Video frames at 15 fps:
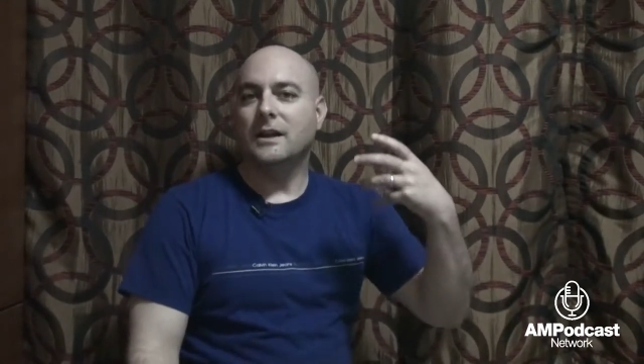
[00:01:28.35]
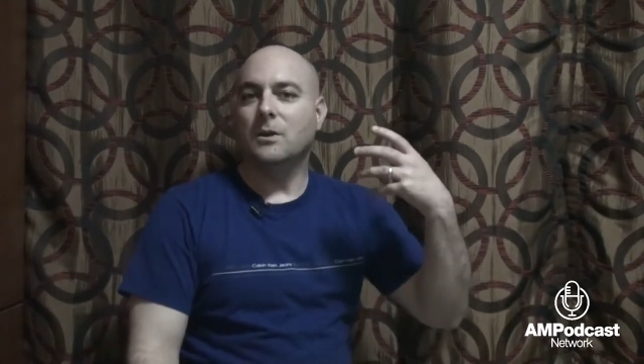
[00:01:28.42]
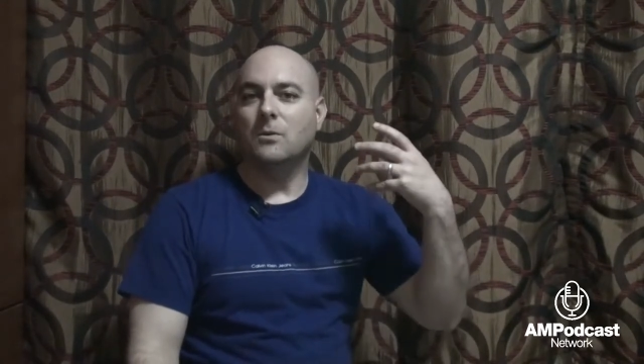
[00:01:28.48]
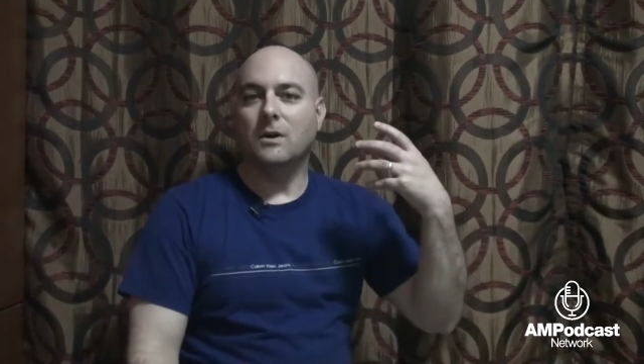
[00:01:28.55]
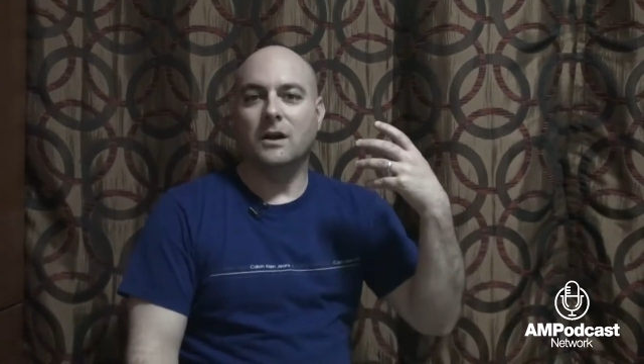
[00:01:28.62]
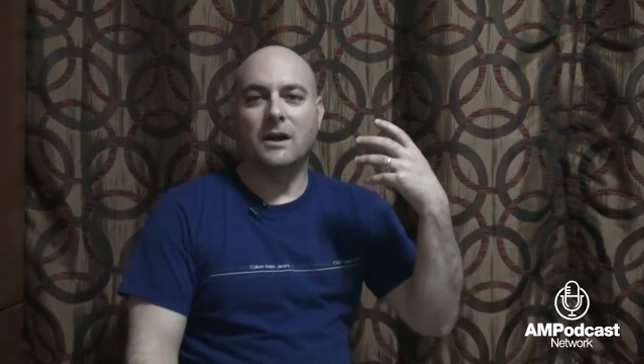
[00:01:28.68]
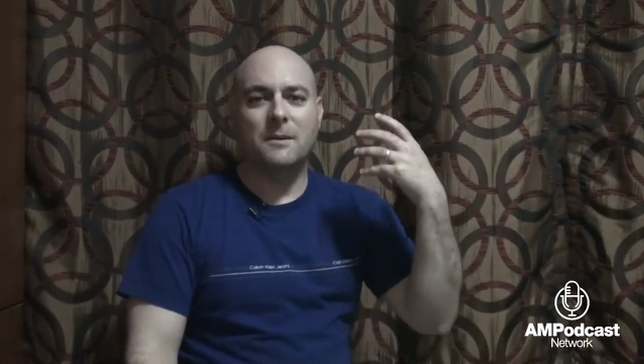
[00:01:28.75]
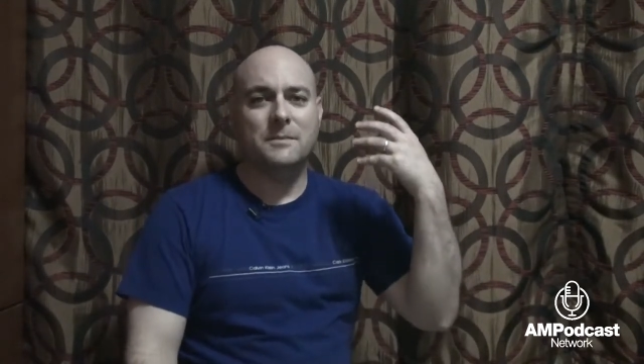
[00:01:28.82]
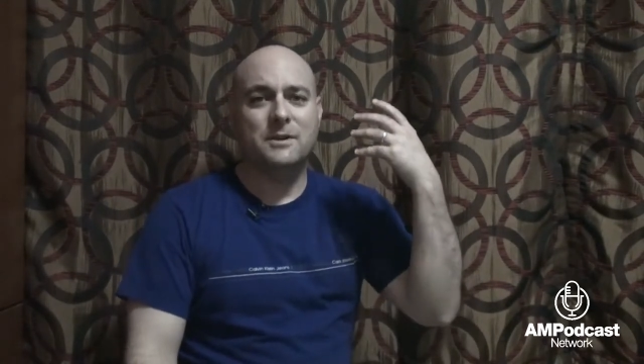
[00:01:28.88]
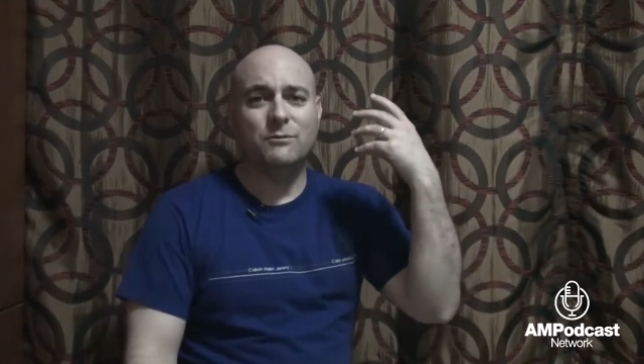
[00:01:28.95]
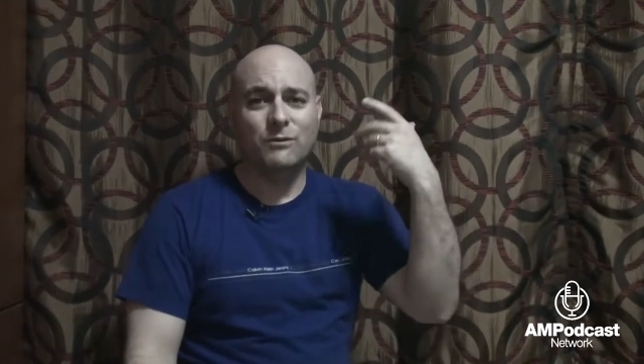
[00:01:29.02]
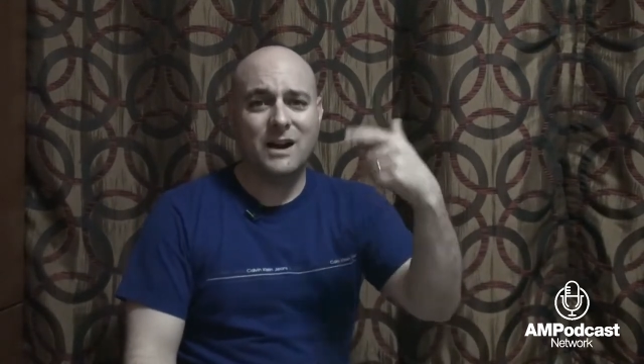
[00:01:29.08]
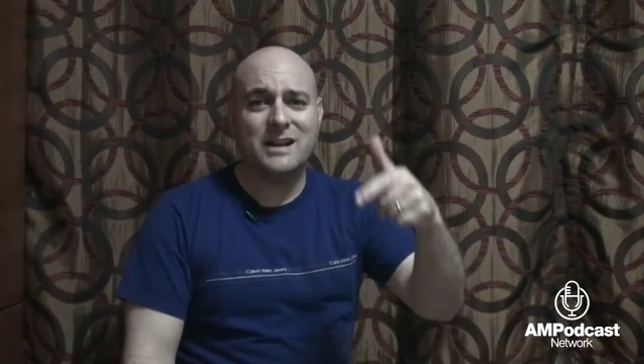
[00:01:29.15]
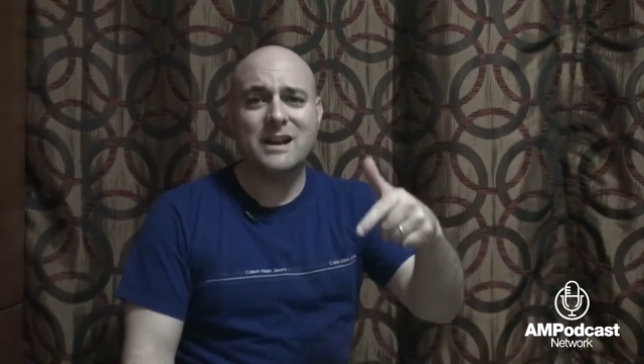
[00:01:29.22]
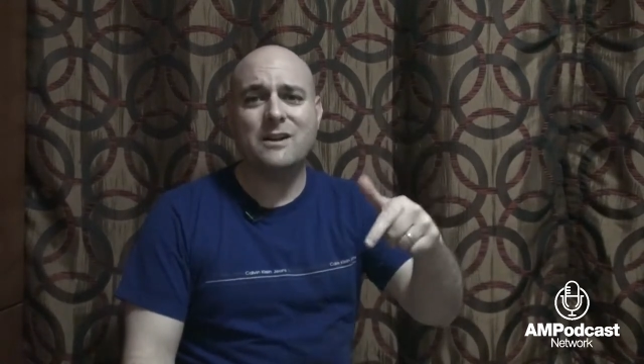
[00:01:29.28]
They want, I mean,
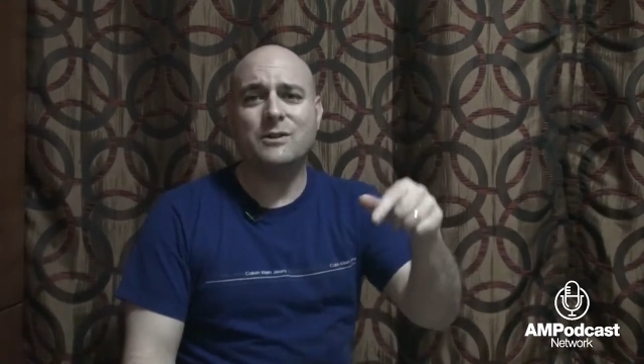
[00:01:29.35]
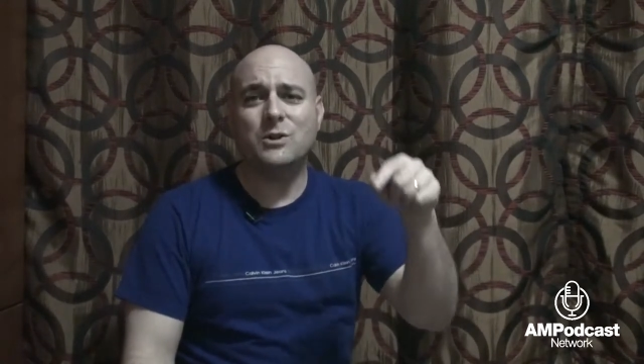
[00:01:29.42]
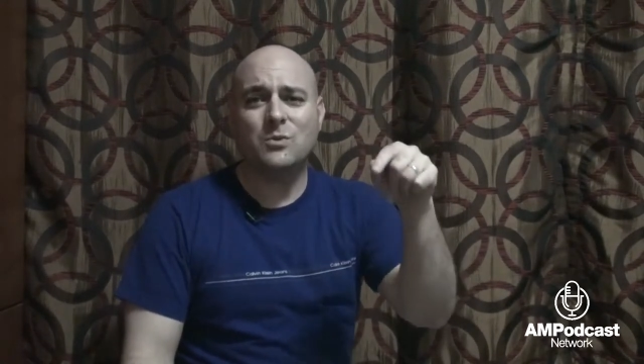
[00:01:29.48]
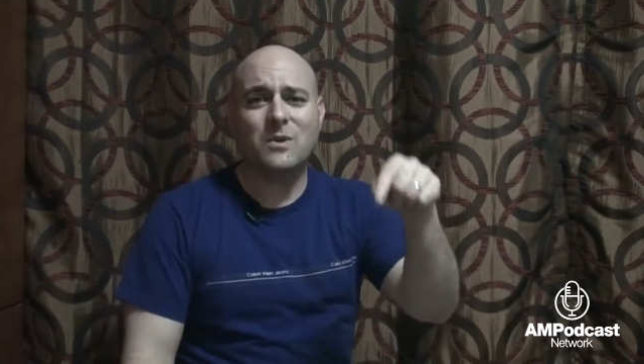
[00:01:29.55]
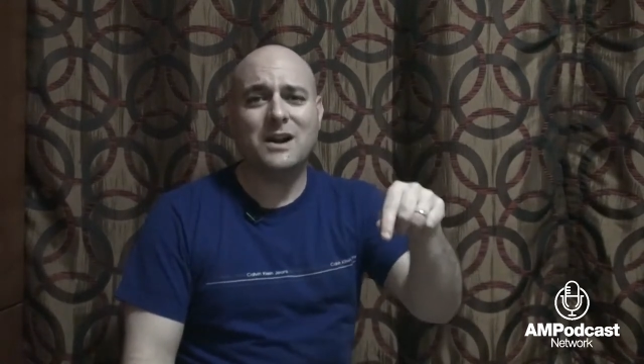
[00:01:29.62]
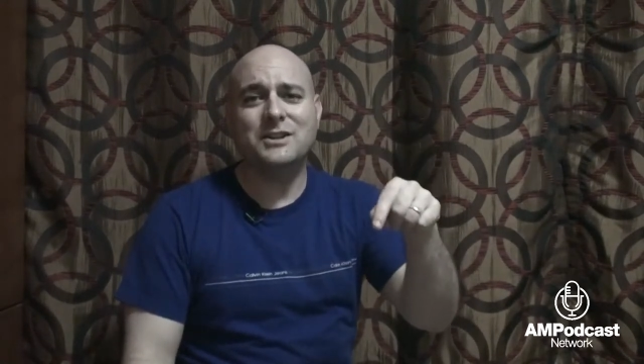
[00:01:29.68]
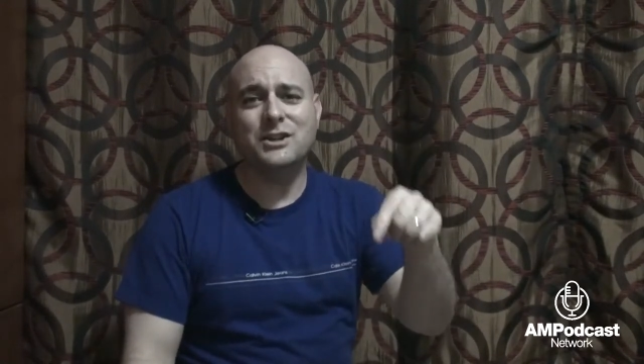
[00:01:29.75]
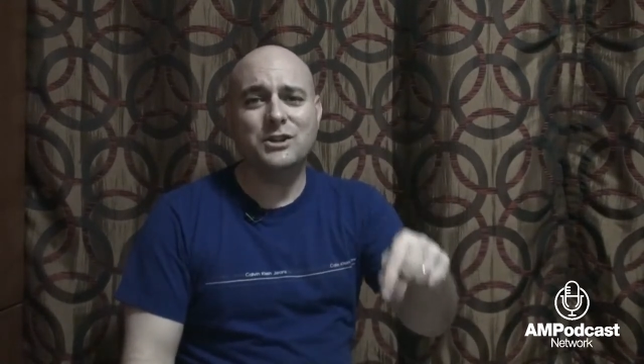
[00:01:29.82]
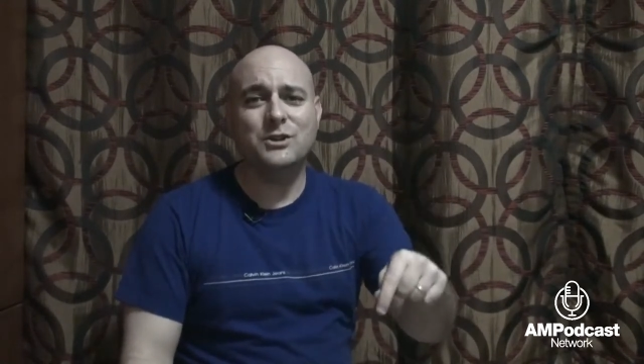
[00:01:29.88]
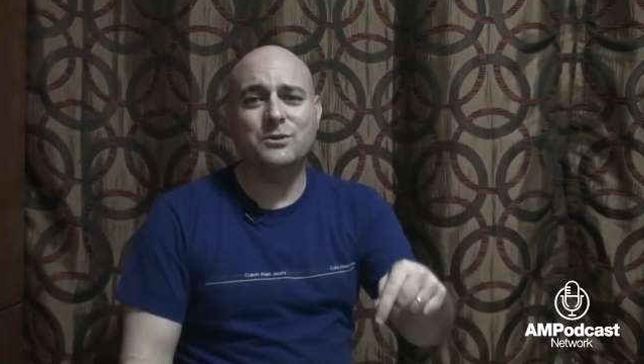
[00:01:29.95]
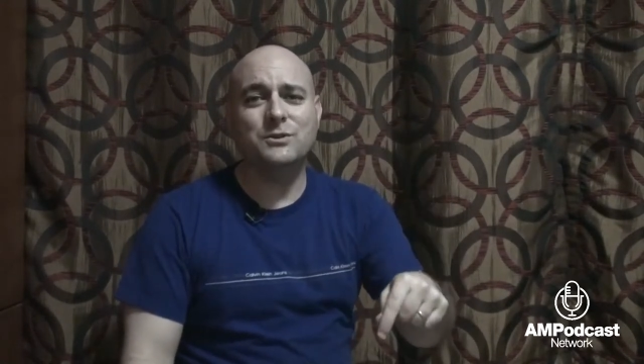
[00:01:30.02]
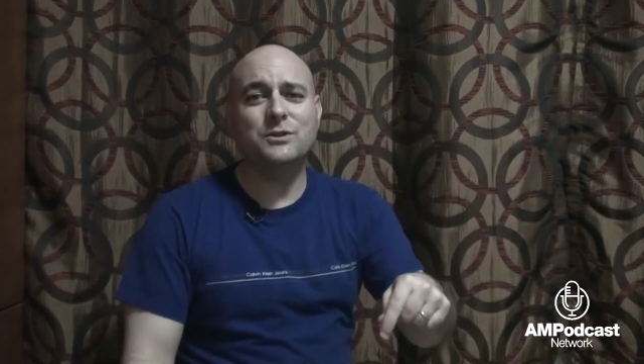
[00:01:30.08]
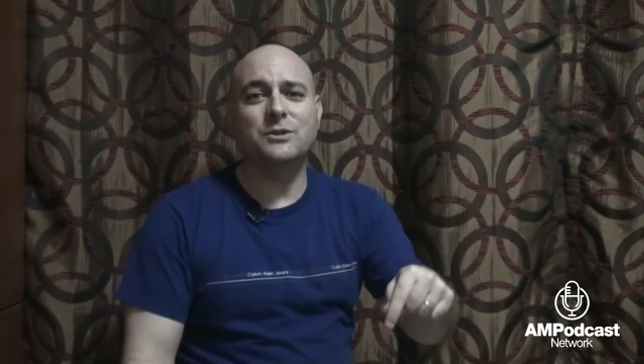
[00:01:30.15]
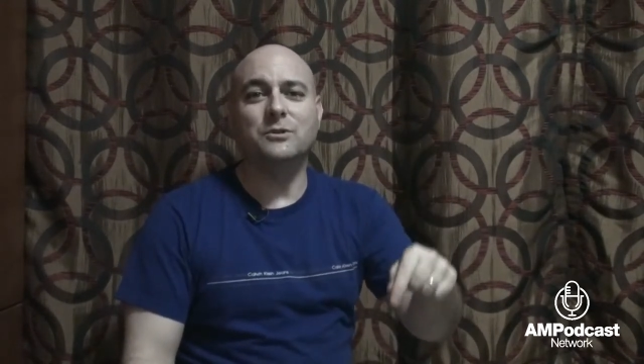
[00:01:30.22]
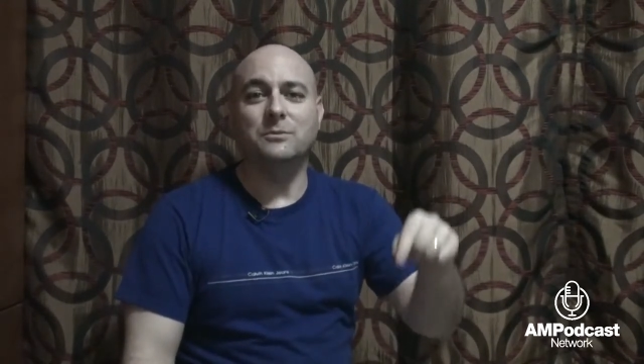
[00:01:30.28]
right now you're watching
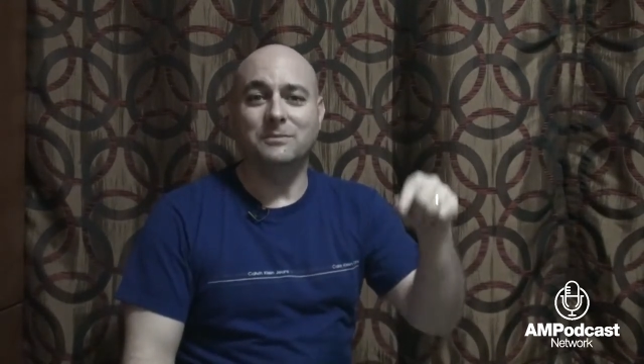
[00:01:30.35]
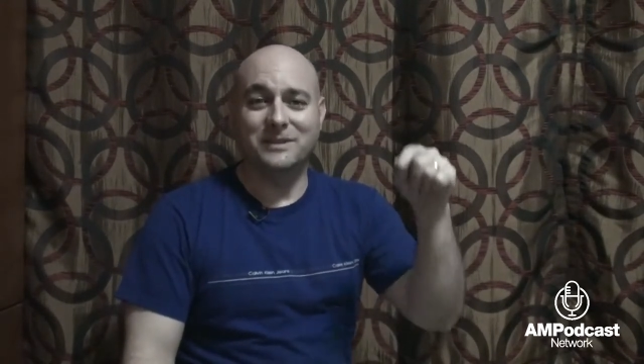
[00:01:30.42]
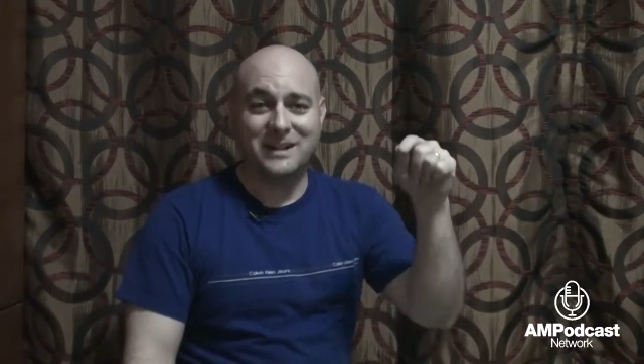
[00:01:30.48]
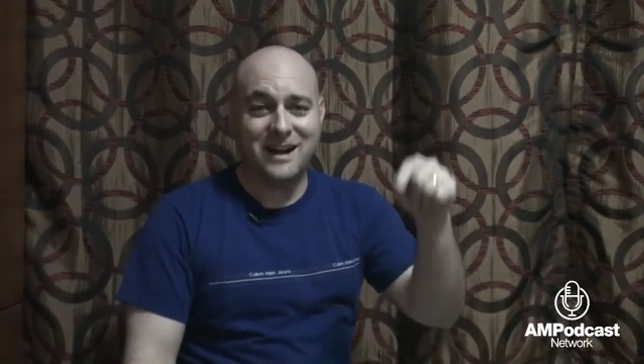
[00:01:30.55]
YouTube.